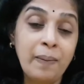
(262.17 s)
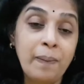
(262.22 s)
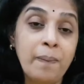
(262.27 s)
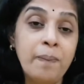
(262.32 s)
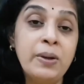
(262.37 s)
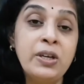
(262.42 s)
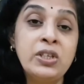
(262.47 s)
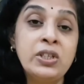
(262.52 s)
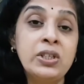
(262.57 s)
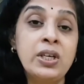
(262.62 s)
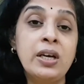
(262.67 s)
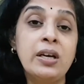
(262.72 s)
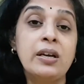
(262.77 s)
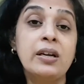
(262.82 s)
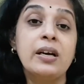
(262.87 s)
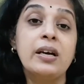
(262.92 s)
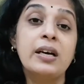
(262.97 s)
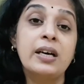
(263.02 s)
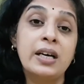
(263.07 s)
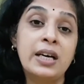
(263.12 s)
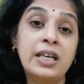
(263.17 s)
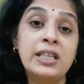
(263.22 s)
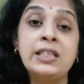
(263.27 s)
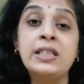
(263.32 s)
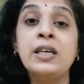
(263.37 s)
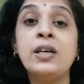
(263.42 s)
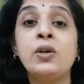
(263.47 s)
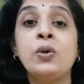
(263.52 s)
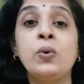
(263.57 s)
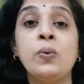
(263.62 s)
bitter.
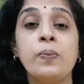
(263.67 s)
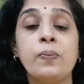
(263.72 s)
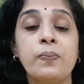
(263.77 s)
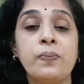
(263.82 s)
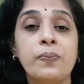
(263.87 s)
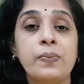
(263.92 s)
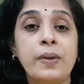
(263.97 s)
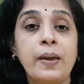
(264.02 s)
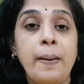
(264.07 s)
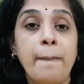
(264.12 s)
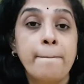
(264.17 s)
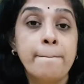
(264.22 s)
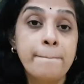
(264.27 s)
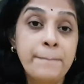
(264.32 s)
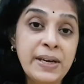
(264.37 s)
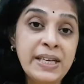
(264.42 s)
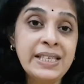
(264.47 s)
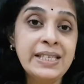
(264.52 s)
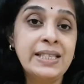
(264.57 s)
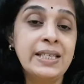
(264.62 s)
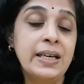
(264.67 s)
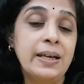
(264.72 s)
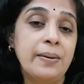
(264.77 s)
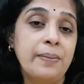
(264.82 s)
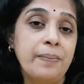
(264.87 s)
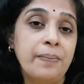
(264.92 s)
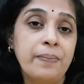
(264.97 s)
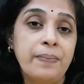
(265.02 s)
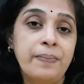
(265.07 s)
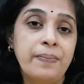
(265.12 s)
Kasaku. Bitter.
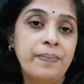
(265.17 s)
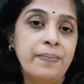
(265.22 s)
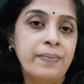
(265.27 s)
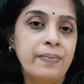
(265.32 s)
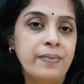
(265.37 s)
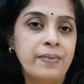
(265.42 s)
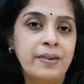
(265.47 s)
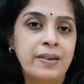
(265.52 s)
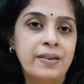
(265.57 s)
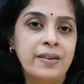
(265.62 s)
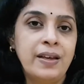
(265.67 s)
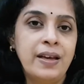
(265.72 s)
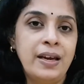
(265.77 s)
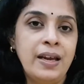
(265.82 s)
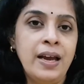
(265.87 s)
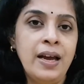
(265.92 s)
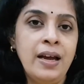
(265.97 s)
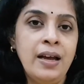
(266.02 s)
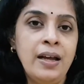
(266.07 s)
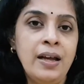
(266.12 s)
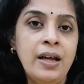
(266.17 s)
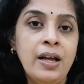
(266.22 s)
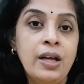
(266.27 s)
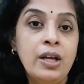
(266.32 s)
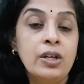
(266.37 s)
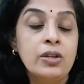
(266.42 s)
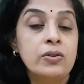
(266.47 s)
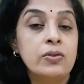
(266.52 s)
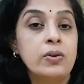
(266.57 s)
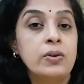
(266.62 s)
Seriya?
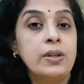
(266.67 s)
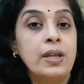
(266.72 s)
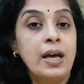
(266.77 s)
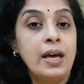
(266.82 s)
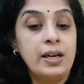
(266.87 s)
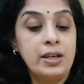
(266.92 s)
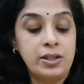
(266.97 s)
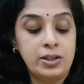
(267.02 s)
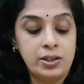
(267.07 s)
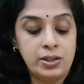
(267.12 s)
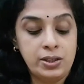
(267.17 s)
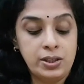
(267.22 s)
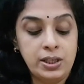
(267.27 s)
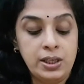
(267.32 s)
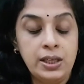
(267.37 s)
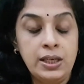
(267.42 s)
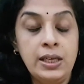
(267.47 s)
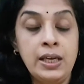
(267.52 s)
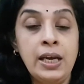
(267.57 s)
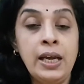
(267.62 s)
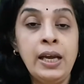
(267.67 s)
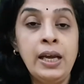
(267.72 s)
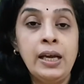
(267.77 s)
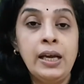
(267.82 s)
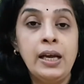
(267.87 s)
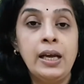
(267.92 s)
So there is tea,